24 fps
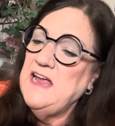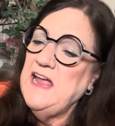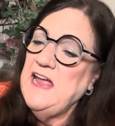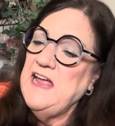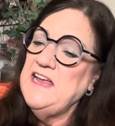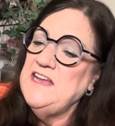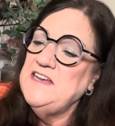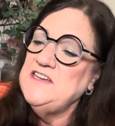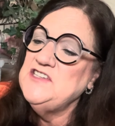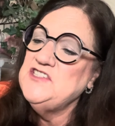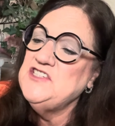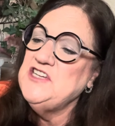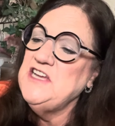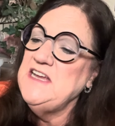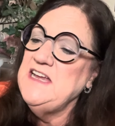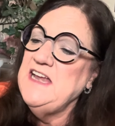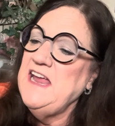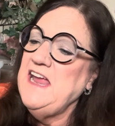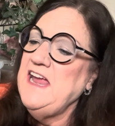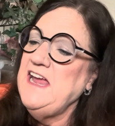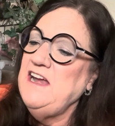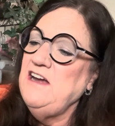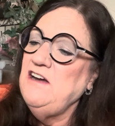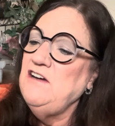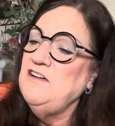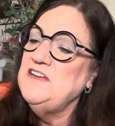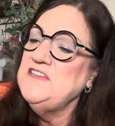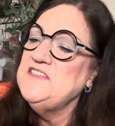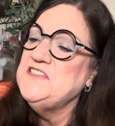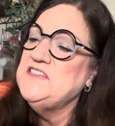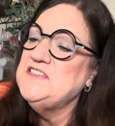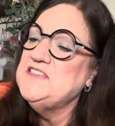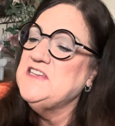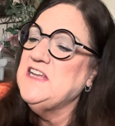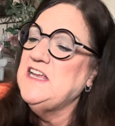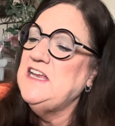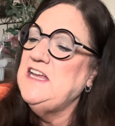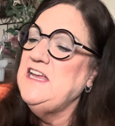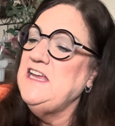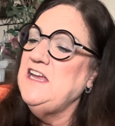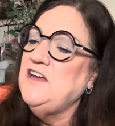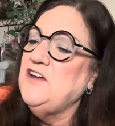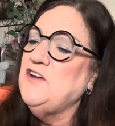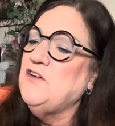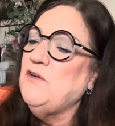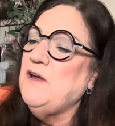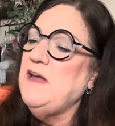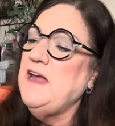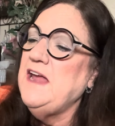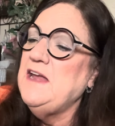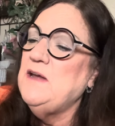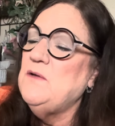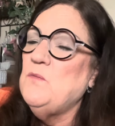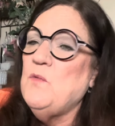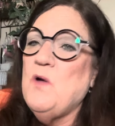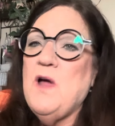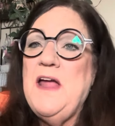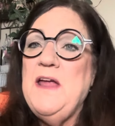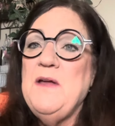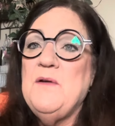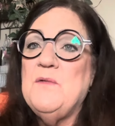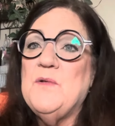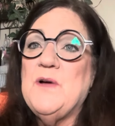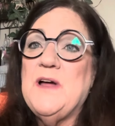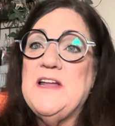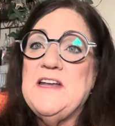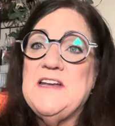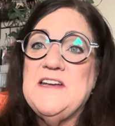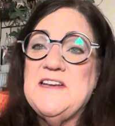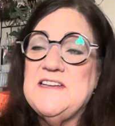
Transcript: And Gina Harris is getting a gray and white one.